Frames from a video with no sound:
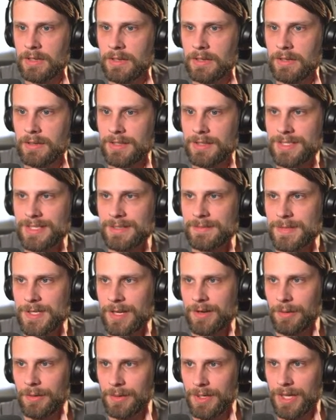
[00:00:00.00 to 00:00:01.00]
seems
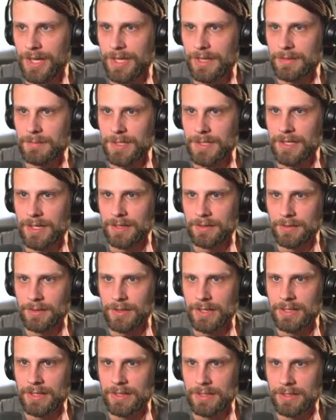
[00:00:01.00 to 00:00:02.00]
okay, but not
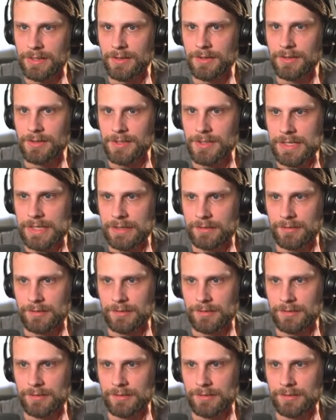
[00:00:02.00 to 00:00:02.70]
great in our deck. So